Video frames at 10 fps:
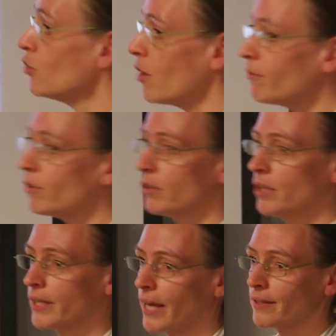novel
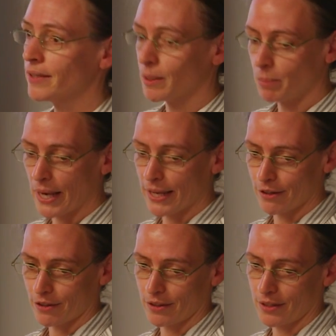candidate
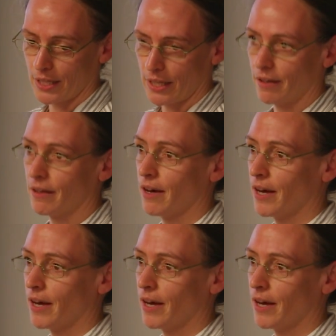player in